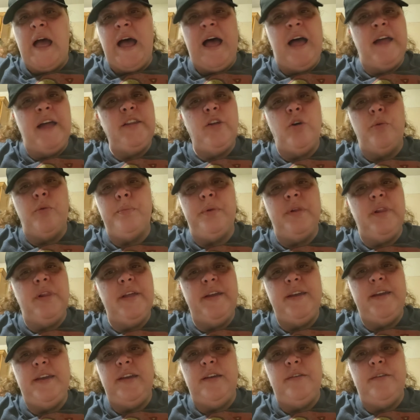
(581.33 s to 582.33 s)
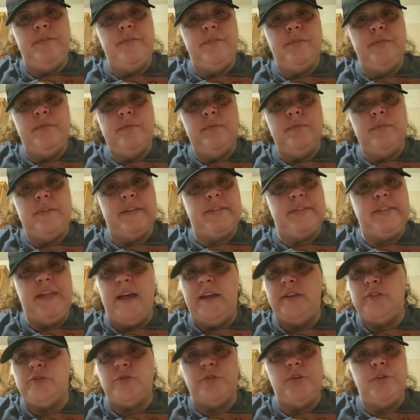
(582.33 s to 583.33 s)
I don't believe that
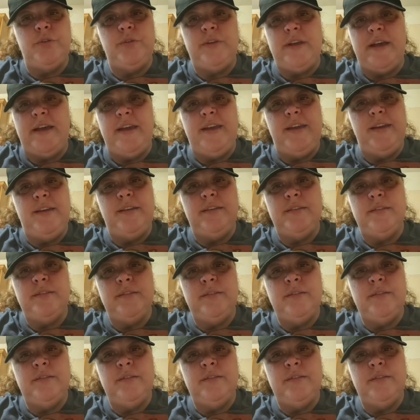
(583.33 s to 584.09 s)
that true day